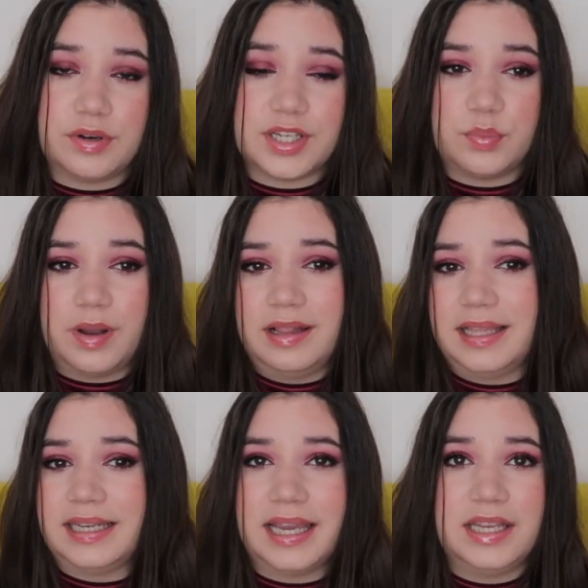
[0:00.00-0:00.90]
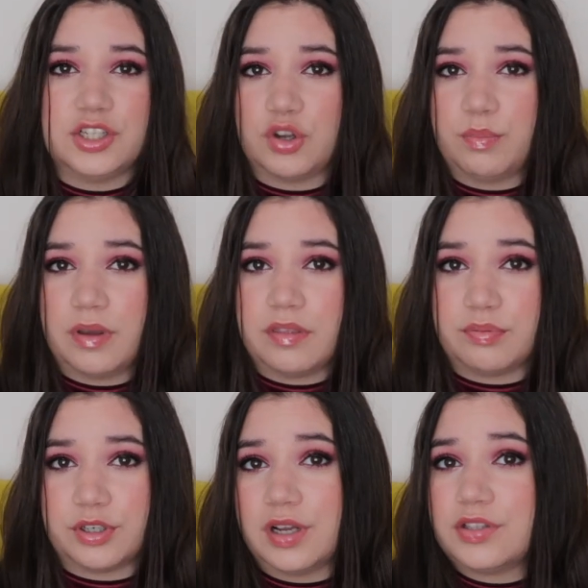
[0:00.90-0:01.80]
as well, and I enjoy both
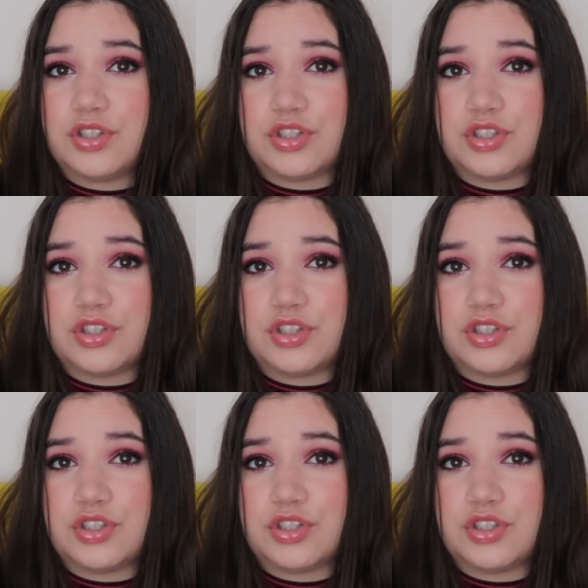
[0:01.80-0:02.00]
products,